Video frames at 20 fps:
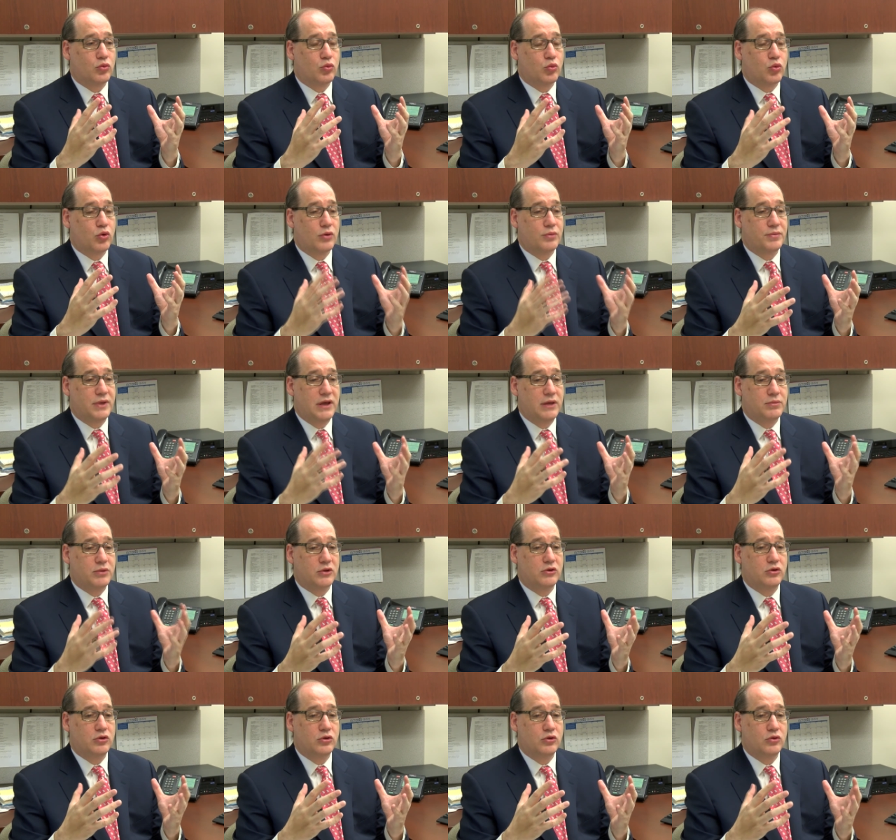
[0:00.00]
where
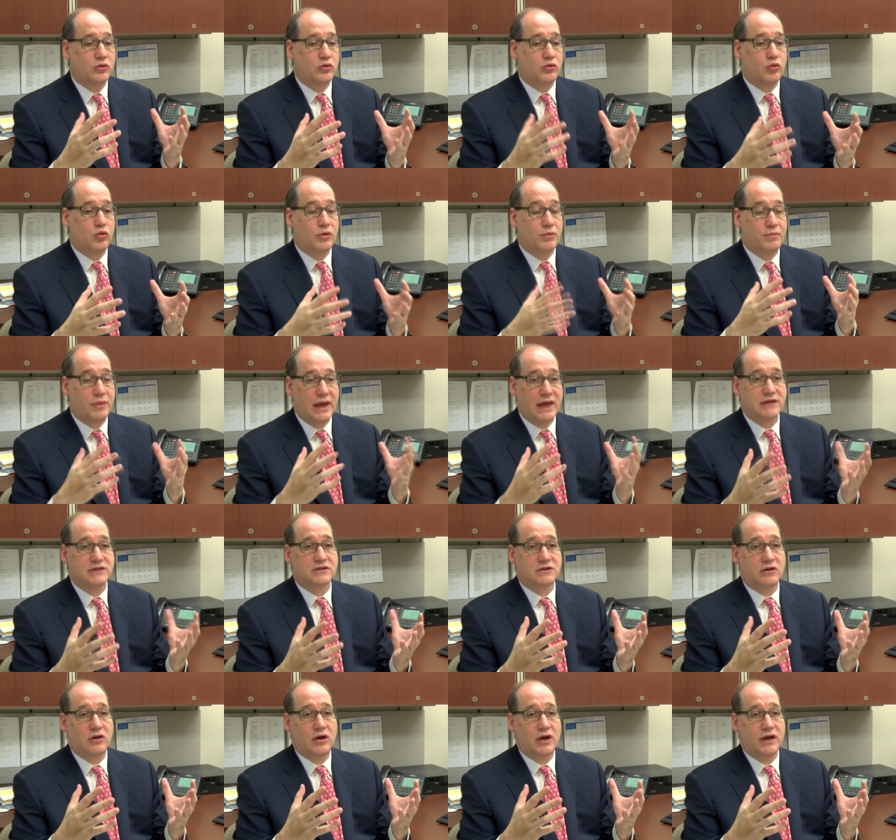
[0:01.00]
people who were
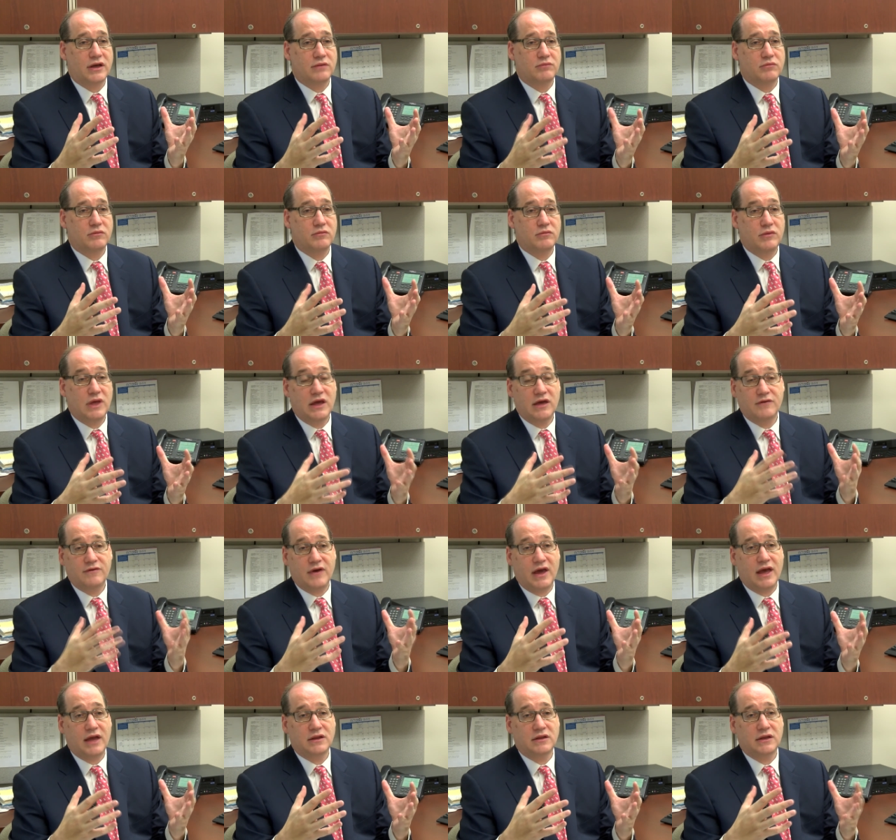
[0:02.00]
baseline may have
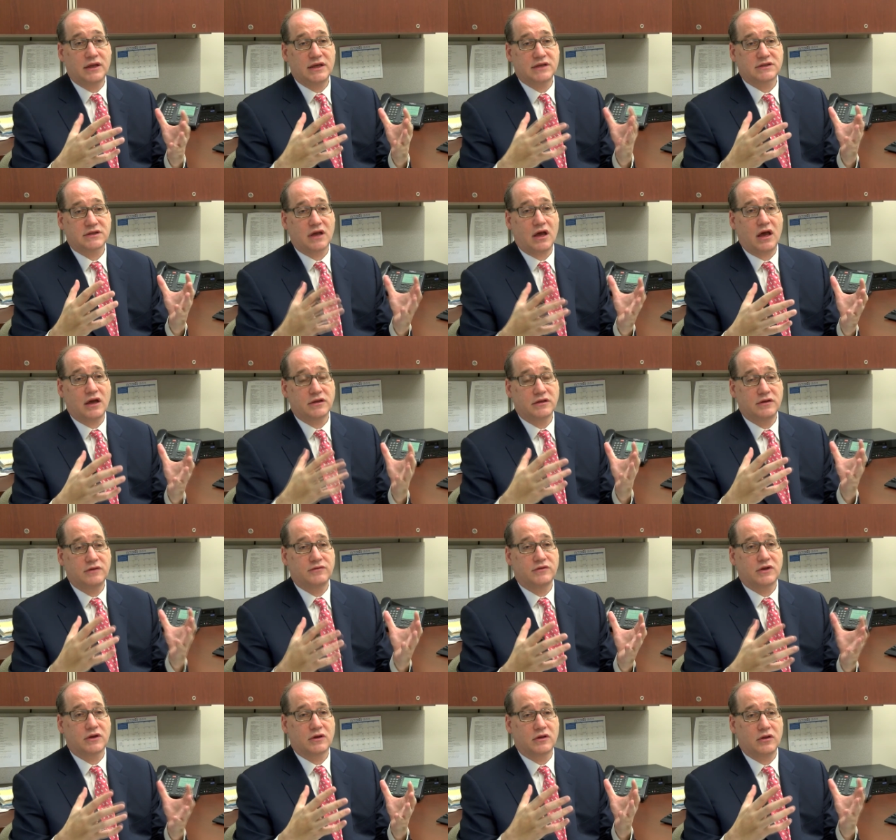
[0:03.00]
had less
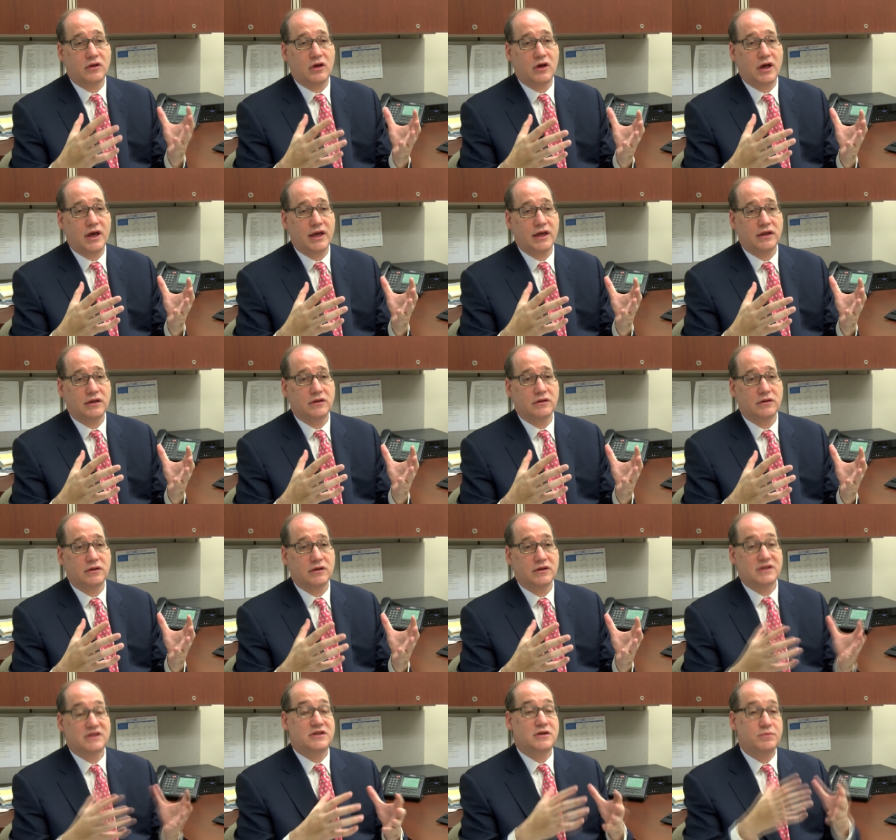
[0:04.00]
cognitive decline
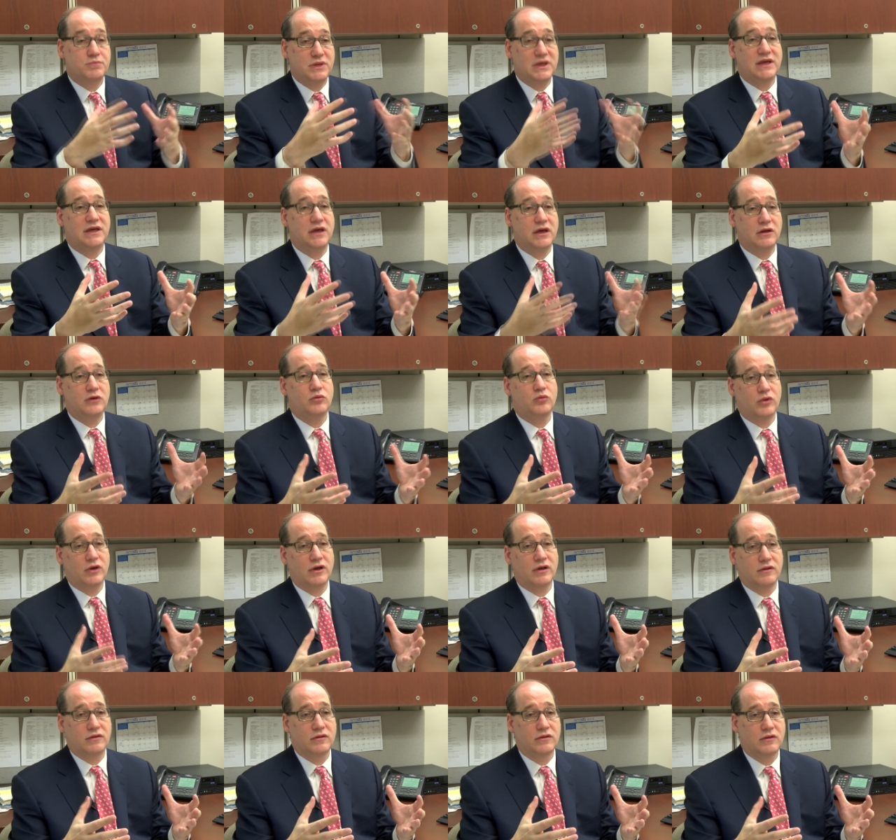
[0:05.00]
to begin
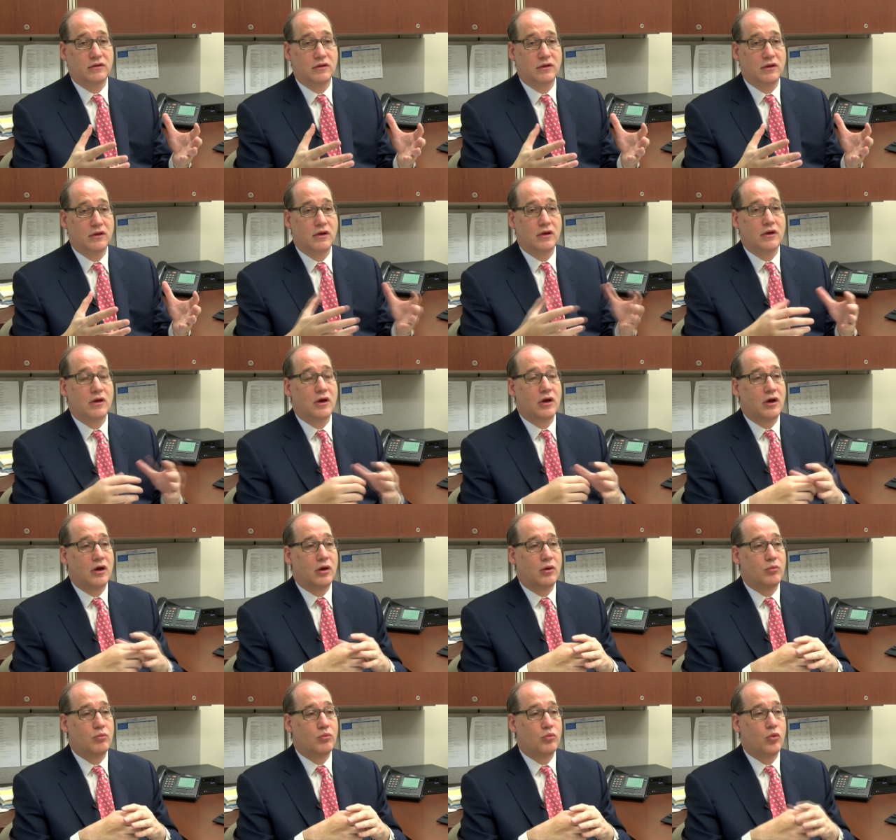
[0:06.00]
with,
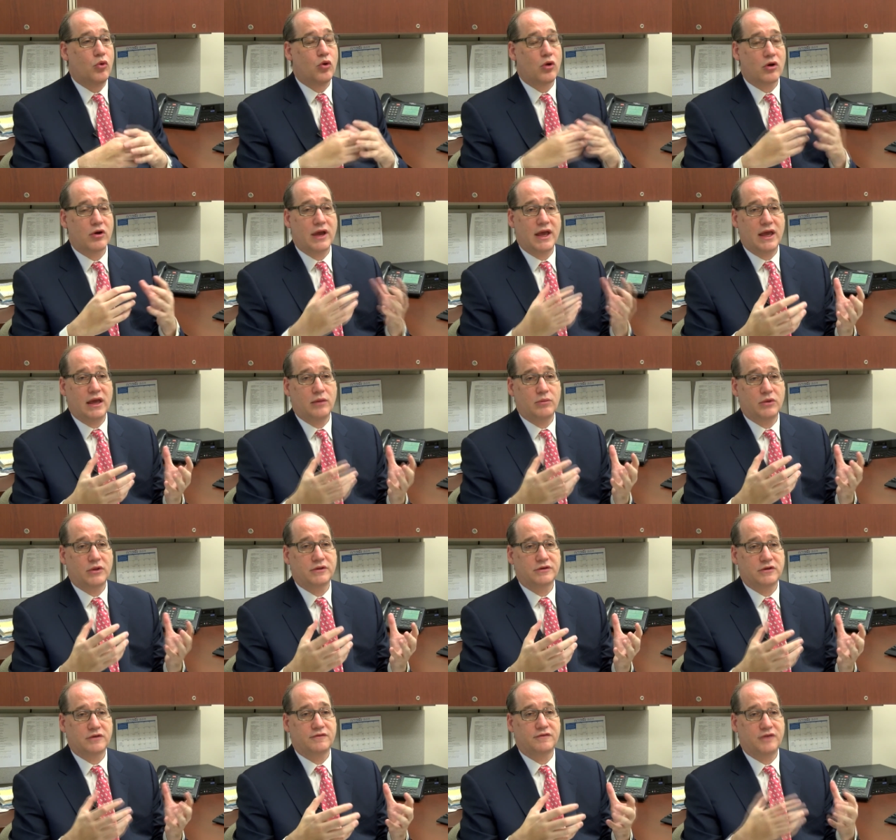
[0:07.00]
more
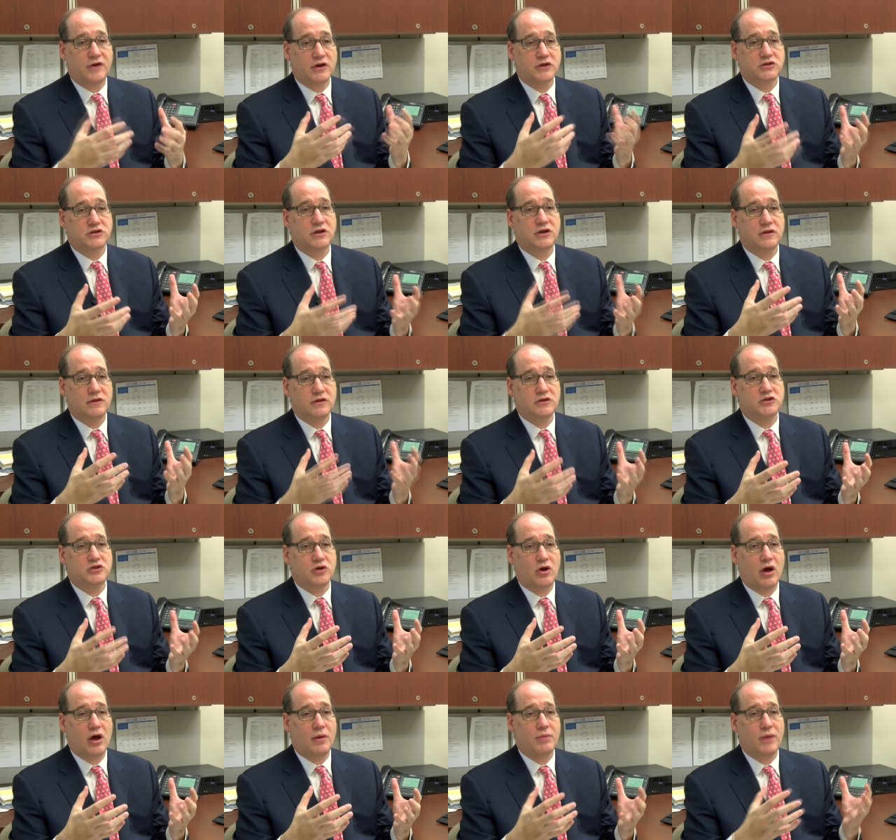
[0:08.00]
able to function in the
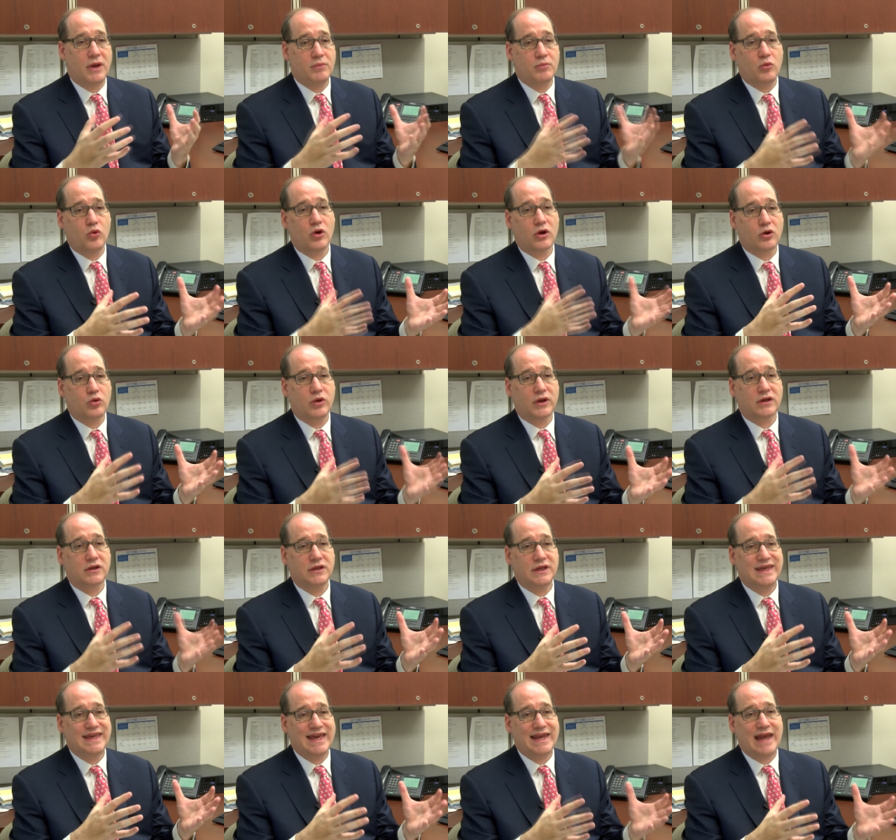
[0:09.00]
job and more
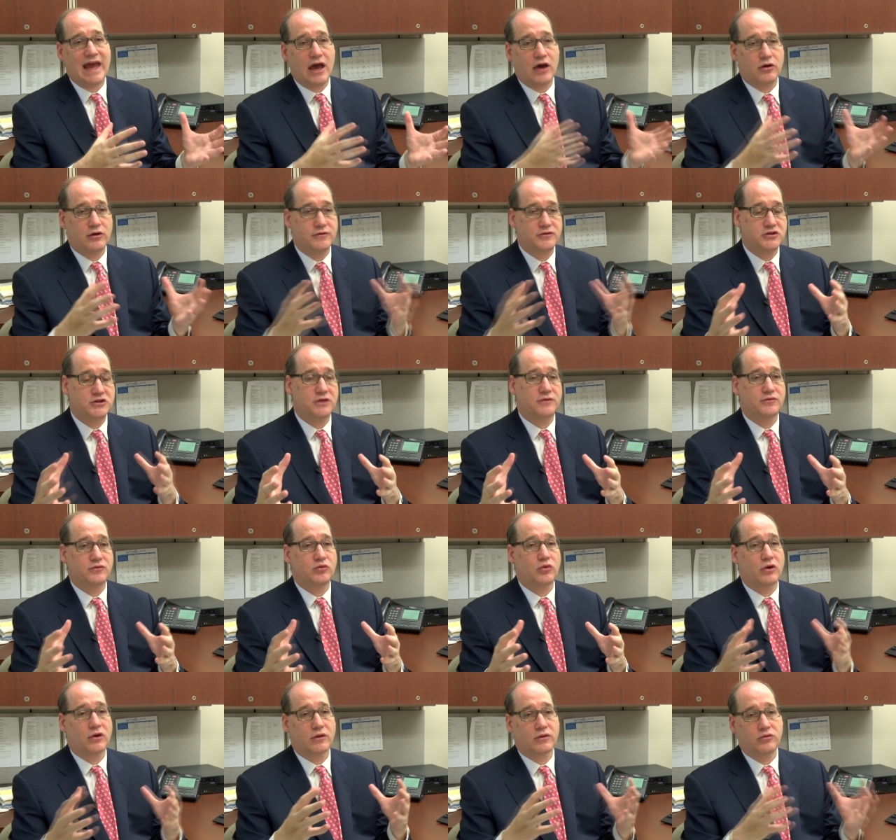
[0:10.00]
quickly get out of
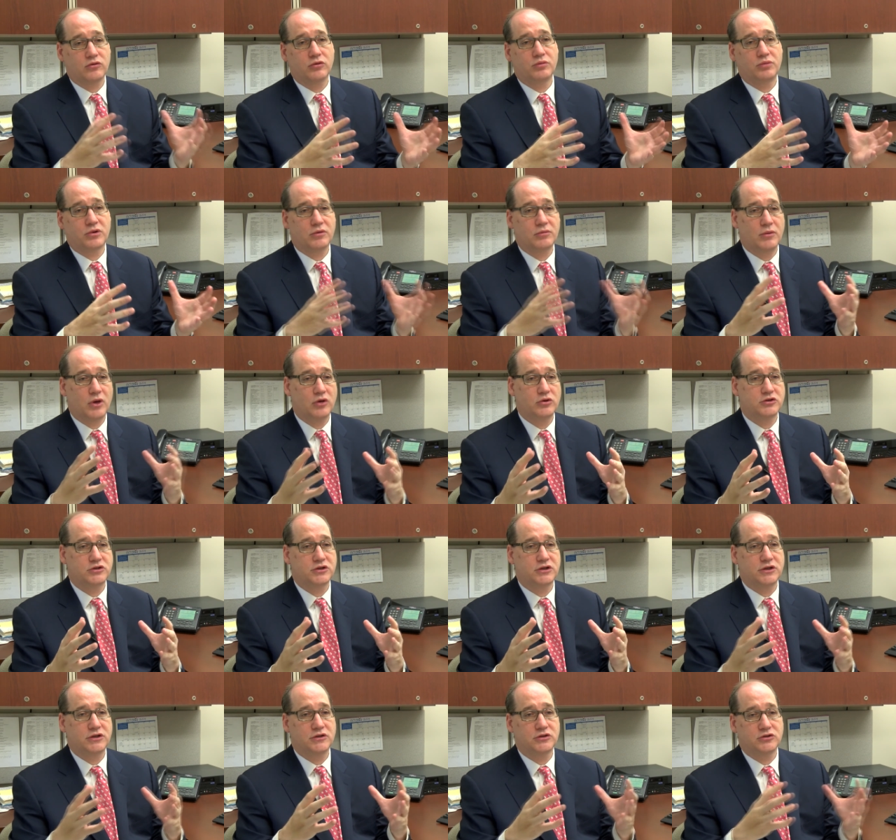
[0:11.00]
shift work through
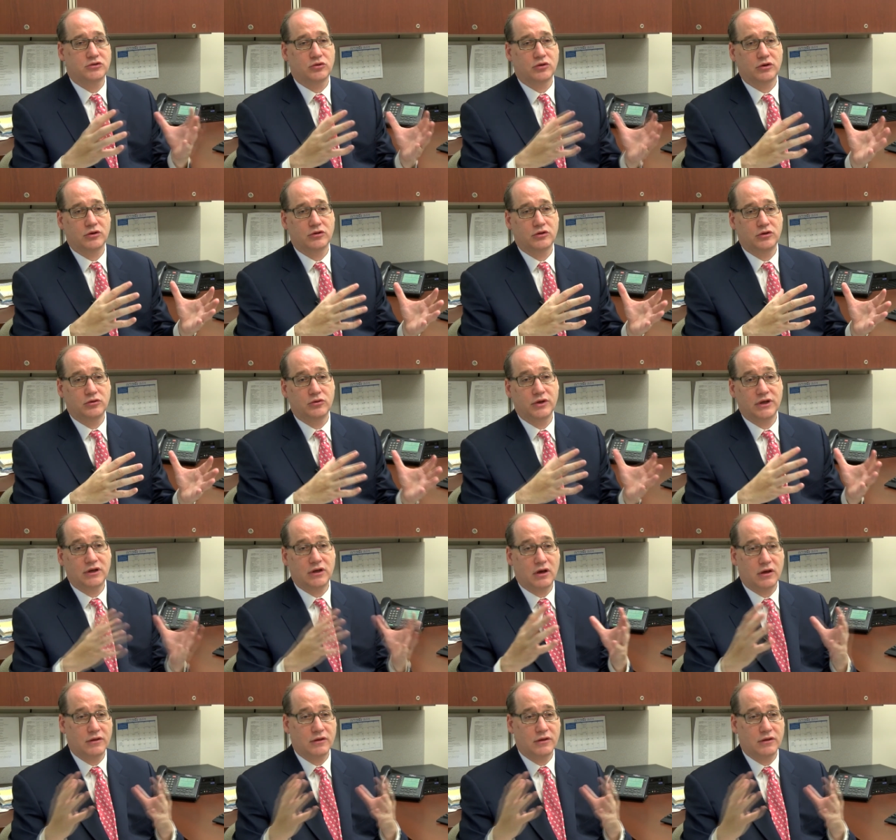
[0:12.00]
promotions or doing